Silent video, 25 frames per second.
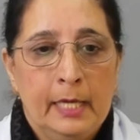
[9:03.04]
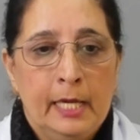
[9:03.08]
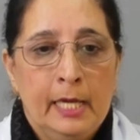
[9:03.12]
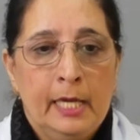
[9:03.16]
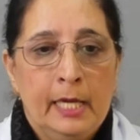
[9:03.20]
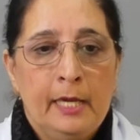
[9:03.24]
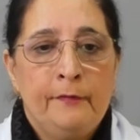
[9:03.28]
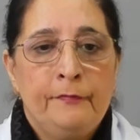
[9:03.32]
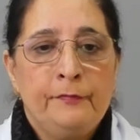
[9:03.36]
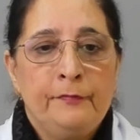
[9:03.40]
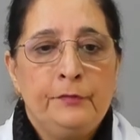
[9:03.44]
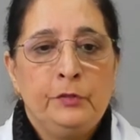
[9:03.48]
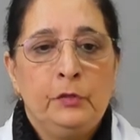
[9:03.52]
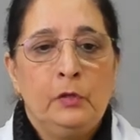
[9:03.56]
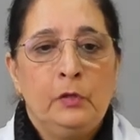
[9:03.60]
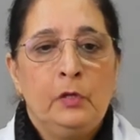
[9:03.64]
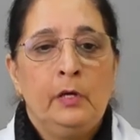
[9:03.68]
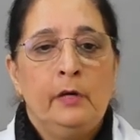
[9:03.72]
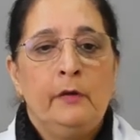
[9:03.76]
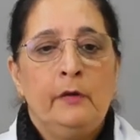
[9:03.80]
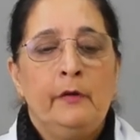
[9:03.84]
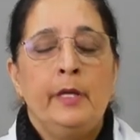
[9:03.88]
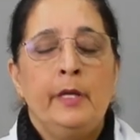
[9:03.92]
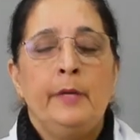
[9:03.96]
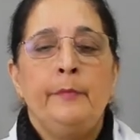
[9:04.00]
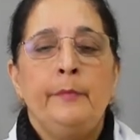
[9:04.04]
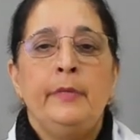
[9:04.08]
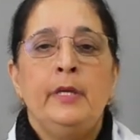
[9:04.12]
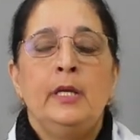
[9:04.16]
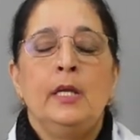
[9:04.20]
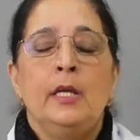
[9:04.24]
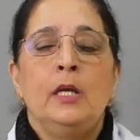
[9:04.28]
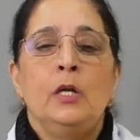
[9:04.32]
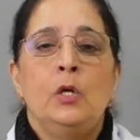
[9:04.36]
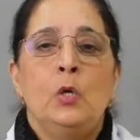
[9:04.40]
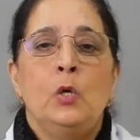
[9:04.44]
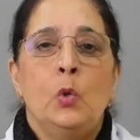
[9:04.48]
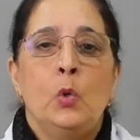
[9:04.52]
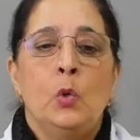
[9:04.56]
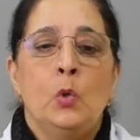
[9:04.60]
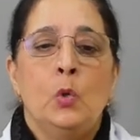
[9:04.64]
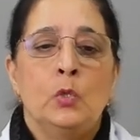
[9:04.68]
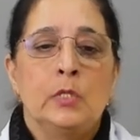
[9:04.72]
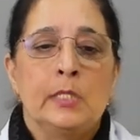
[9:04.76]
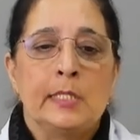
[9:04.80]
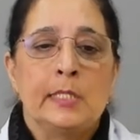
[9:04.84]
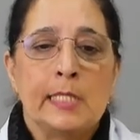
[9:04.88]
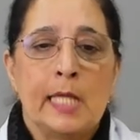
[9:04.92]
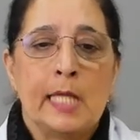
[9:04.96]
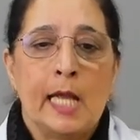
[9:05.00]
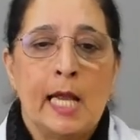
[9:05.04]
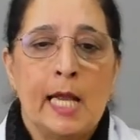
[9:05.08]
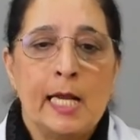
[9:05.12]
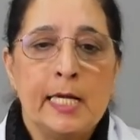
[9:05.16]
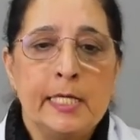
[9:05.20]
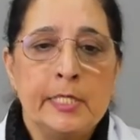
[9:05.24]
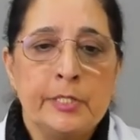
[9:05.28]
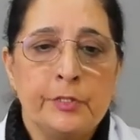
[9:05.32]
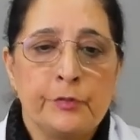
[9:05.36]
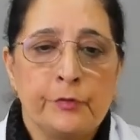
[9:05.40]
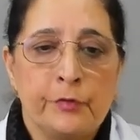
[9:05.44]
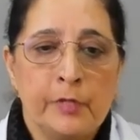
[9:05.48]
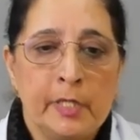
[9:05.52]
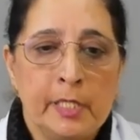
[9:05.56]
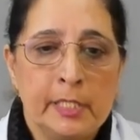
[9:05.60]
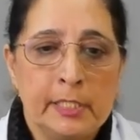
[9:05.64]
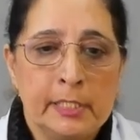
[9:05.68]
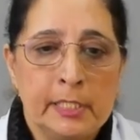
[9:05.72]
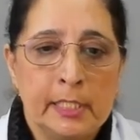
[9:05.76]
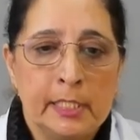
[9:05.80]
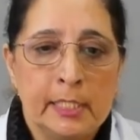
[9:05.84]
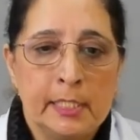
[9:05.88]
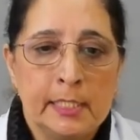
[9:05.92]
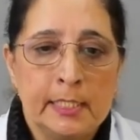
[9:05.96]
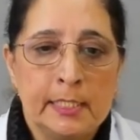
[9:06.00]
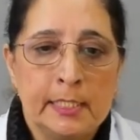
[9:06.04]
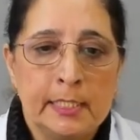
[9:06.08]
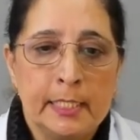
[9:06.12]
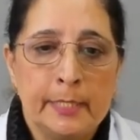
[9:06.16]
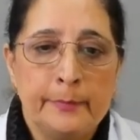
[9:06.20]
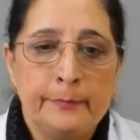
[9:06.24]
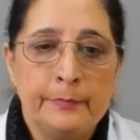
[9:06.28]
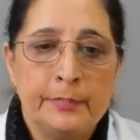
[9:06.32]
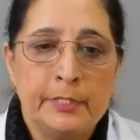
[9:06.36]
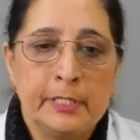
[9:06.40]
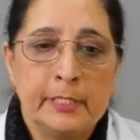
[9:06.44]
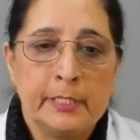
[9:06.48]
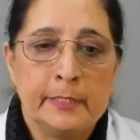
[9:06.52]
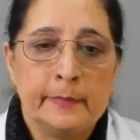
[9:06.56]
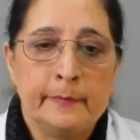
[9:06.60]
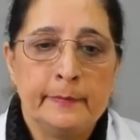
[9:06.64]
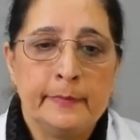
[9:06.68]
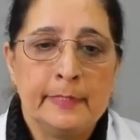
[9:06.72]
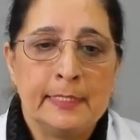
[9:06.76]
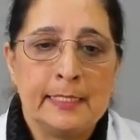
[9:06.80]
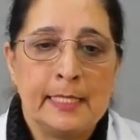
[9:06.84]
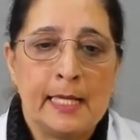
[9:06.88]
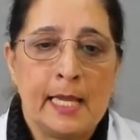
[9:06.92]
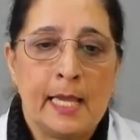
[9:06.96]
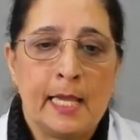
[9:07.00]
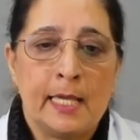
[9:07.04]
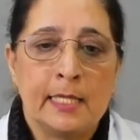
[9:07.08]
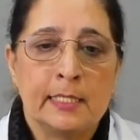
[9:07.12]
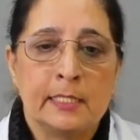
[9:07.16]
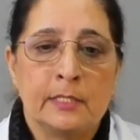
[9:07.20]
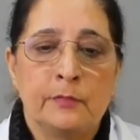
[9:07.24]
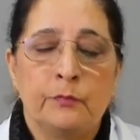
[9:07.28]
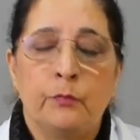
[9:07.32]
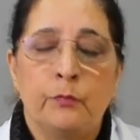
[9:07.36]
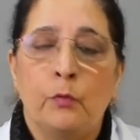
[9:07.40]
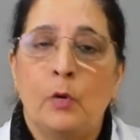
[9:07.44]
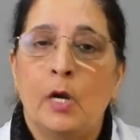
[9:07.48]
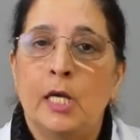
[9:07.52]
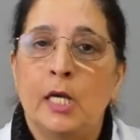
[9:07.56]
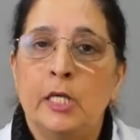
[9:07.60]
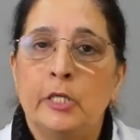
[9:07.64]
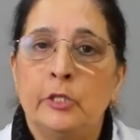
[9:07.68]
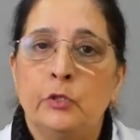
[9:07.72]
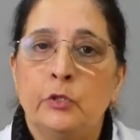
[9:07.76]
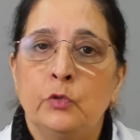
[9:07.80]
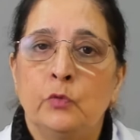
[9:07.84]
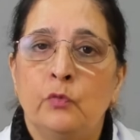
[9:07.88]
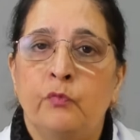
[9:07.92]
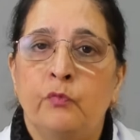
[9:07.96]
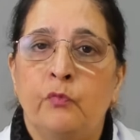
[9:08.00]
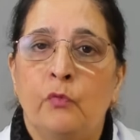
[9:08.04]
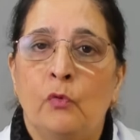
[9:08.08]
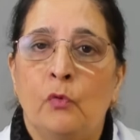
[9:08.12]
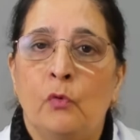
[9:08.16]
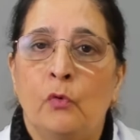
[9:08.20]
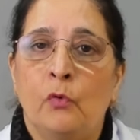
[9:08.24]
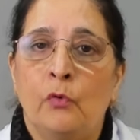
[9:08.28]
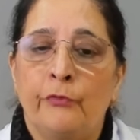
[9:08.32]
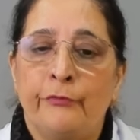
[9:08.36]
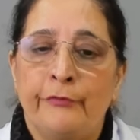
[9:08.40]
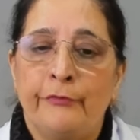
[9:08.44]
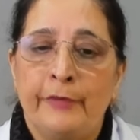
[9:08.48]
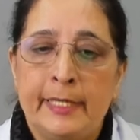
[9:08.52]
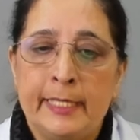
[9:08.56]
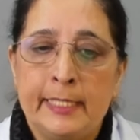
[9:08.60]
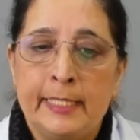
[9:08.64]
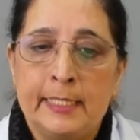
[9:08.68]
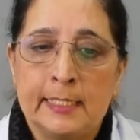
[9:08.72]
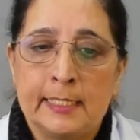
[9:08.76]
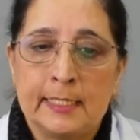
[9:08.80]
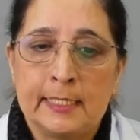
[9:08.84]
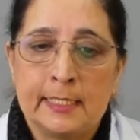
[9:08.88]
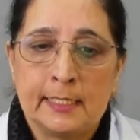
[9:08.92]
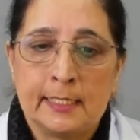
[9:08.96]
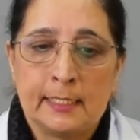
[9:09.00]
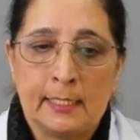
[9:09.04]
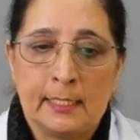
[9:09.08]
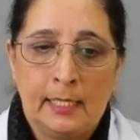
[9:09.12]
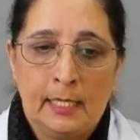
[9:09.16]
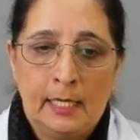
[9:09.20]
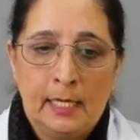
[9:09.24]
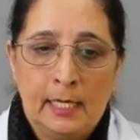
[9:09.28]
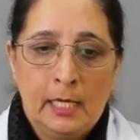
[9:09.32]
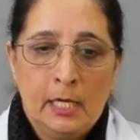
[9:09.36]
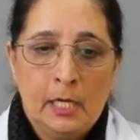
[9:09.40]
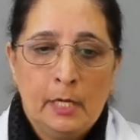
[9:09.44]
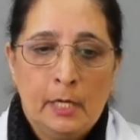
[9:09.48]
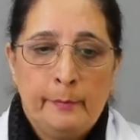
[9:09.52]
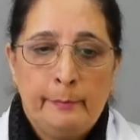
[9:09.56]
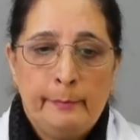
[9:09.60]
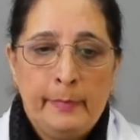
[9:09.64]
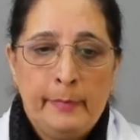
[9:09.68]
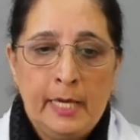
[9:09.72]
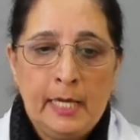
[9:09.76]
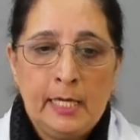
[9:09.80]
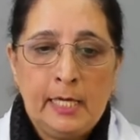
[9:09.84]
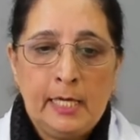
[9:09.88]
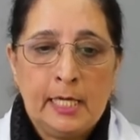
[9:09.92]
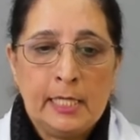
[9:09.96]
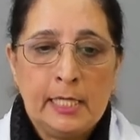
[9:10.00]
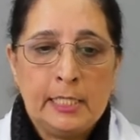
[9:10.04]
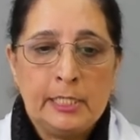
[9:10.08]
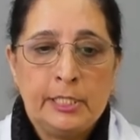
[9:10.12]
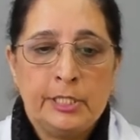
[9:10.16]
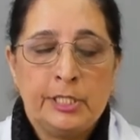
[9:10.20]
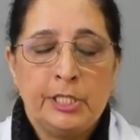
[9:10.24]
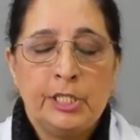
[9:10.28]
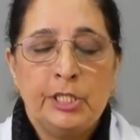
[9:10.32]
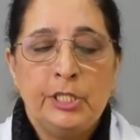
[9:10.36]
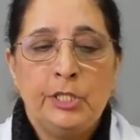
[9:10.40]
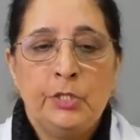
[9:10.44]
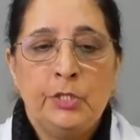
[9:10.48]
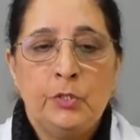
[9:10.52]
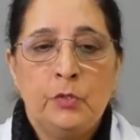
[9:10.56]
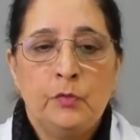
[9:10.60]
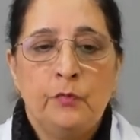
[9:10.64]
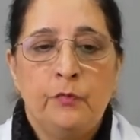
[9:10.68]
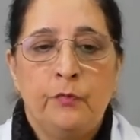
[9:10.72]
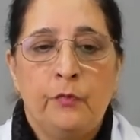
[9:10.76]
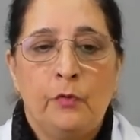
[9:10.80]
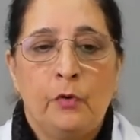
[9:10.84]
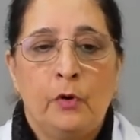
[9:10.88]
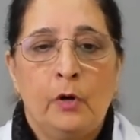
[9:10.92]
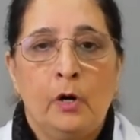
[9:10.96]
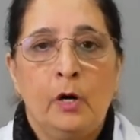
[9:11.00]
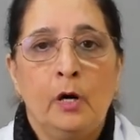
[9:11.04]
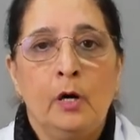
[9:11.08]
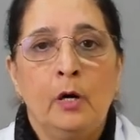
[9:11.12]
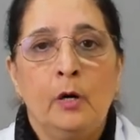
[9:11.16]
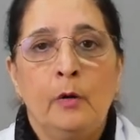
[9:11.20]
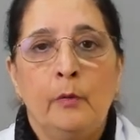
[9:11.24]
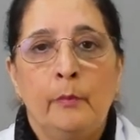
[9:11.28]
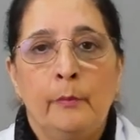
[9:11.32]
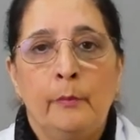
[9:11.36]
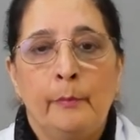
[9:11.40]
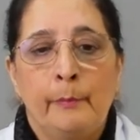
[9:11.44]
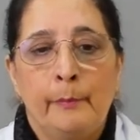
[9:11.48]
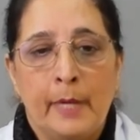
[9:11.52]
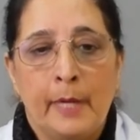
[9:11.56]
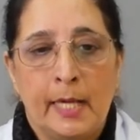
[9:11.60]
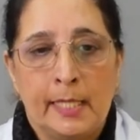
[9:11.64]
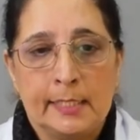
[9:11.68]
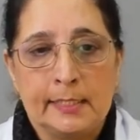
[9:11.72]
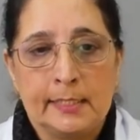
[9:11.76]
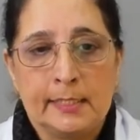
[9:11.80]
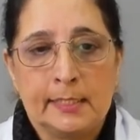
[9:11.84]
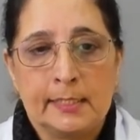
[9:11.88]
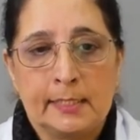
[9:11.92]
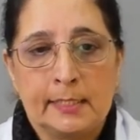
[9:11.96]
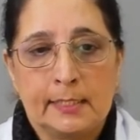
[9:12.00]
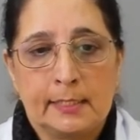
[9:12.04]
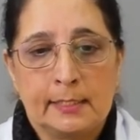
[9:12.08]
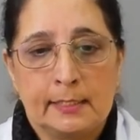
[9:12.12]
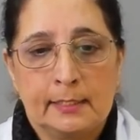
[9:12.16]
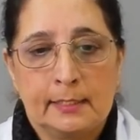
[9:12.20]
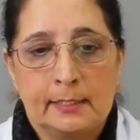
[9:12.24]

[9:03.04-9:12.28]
If tularemia goes untreated, symptoms last 1 to 4 weeks, may continue for months.